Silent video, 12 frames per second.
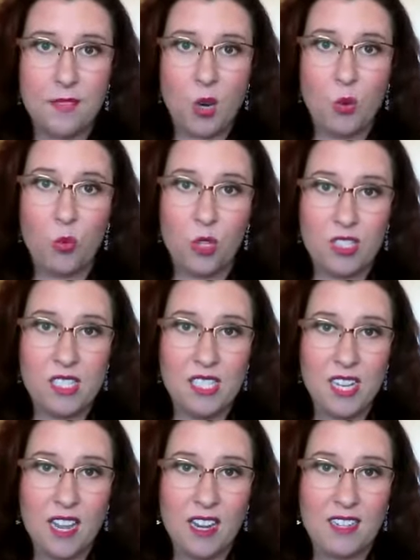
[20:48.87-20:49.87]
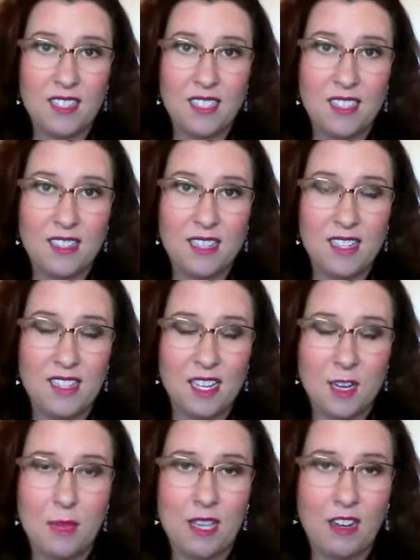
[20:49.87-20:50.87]
Real estate is going
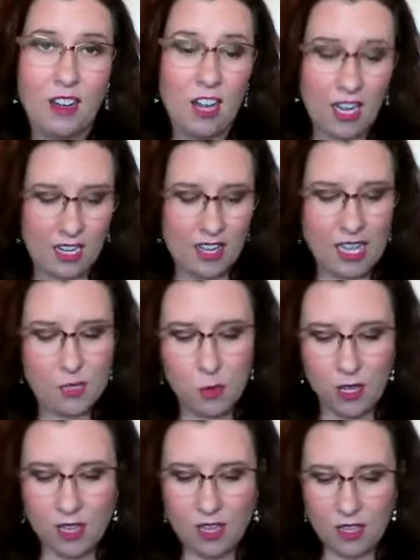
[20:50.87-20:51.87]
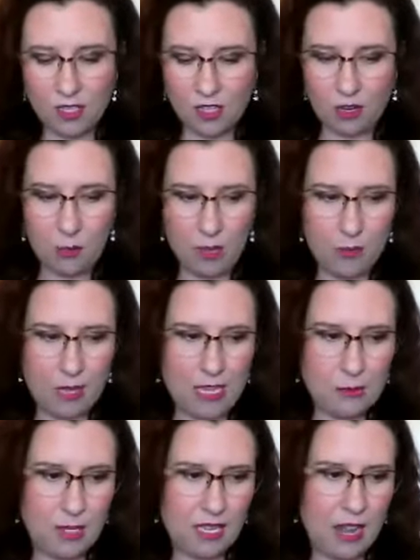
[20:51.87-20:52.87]
to be there. And that's what, you know, people
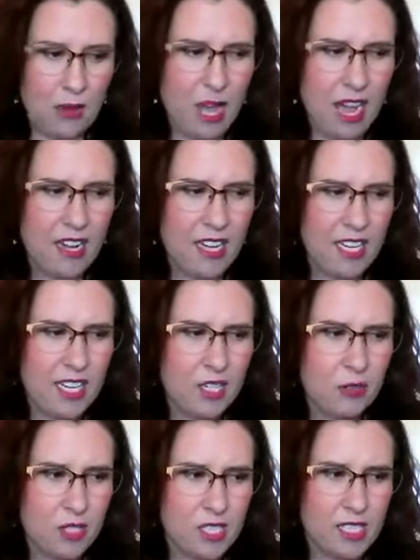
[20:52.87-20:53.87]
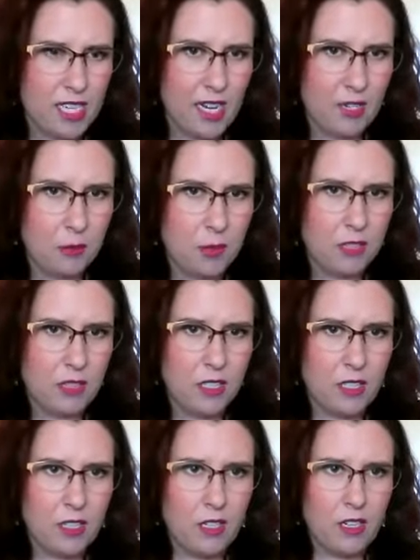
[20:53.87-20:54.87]
ask me, well, how did I get into real estate? Well,
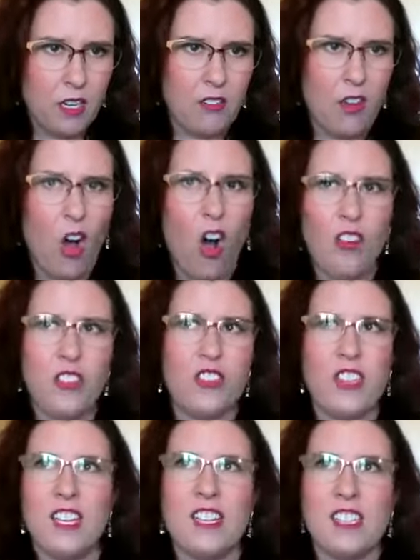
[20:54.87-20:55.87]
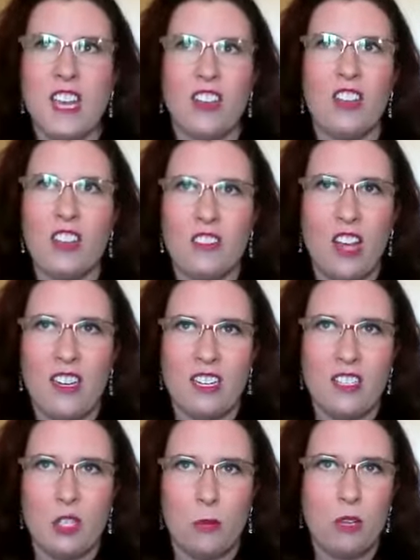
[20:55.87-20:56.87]
of all the things that I could have gotten
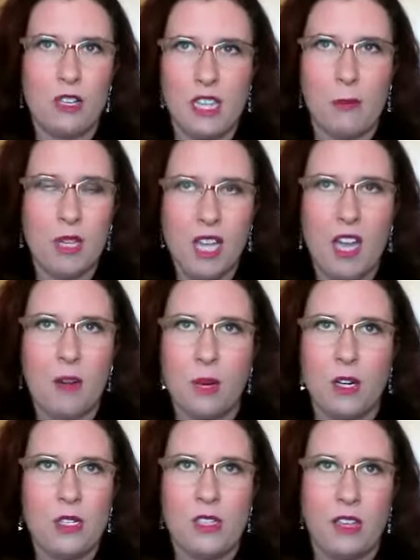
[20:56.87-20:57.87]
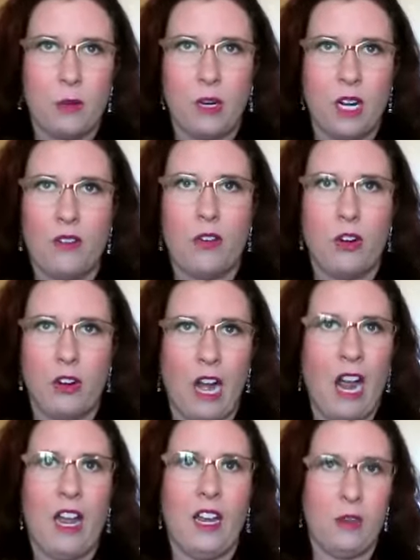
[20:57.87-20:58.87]
into, because I'm the kind of person that whatever
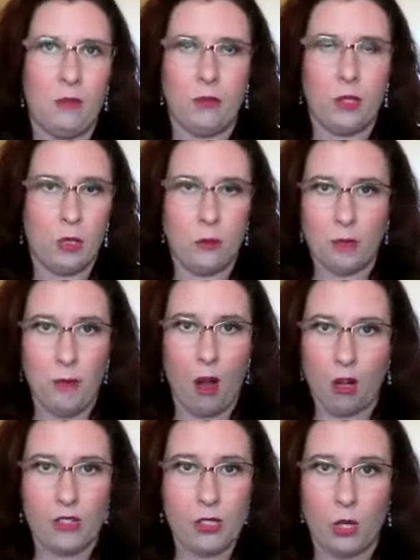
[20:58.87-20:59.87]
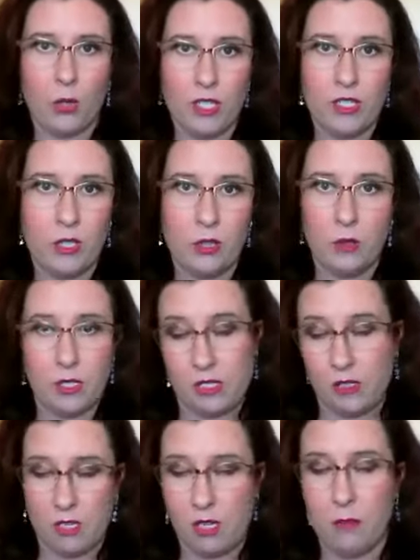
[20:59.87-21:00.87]
I really put my heart and soul into
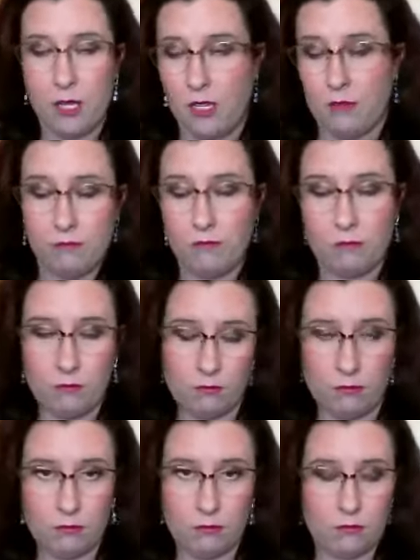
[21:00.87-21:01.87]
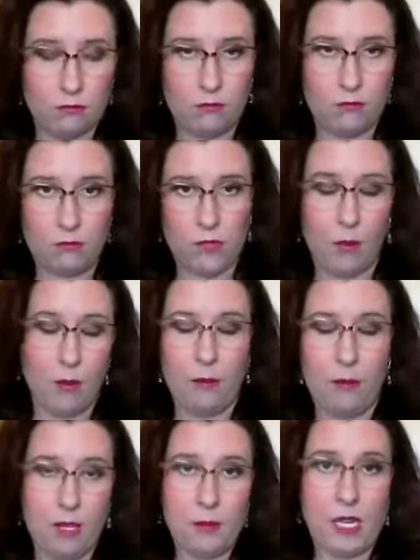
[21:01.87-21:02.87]
is going to be, I'm going
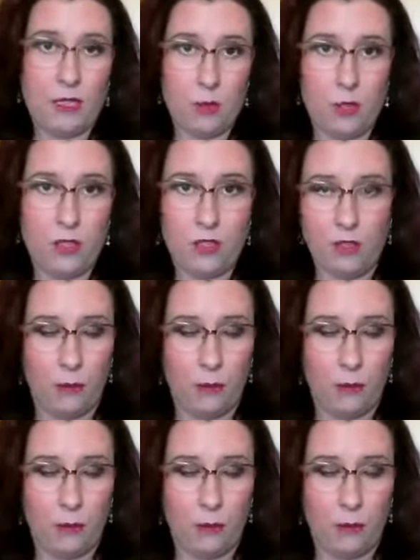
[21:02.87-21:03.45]
to be obsessed with it.